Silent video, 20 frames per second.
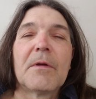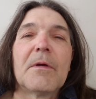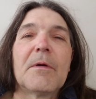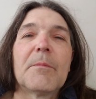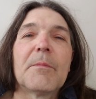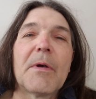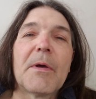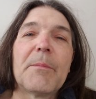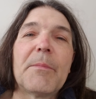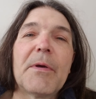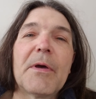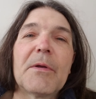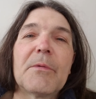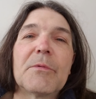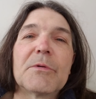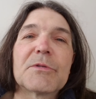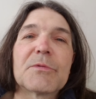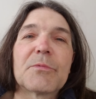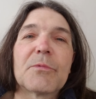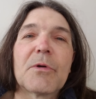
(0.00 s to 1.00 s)
My bed
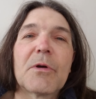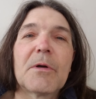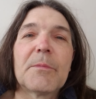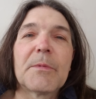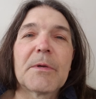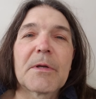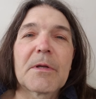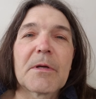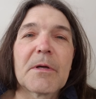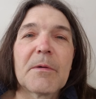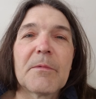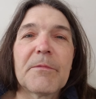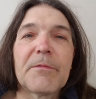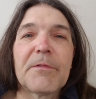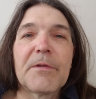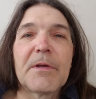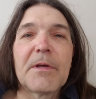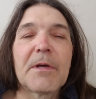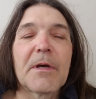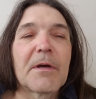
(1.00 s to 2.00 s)
was warm and
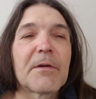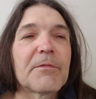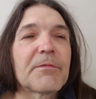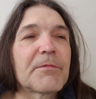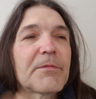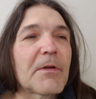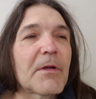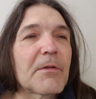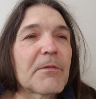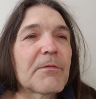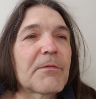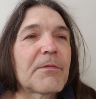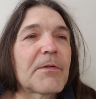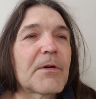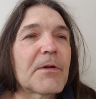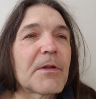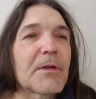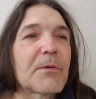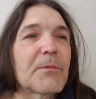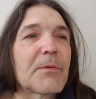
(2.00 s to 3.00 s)
comfy. I felt
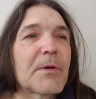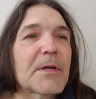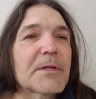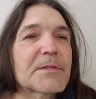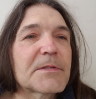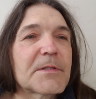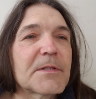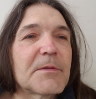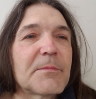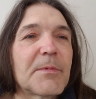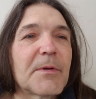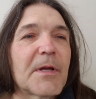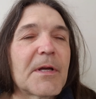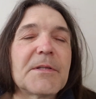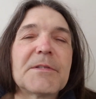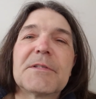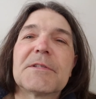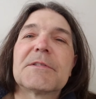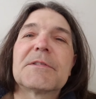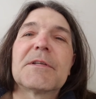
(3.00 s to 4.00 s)
fairly rested, but I
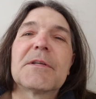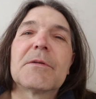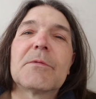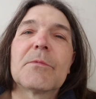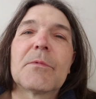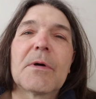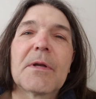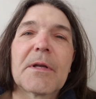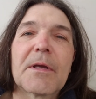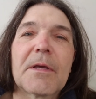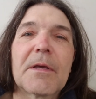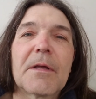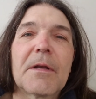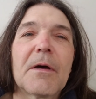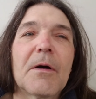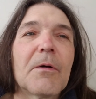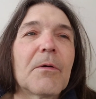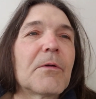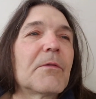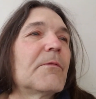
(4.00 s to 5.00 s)
just didn't want to get
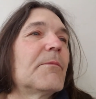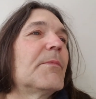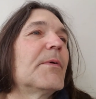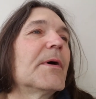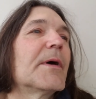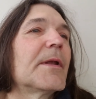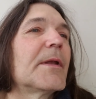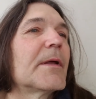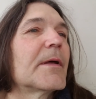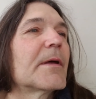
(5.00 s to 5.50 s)
out of bed.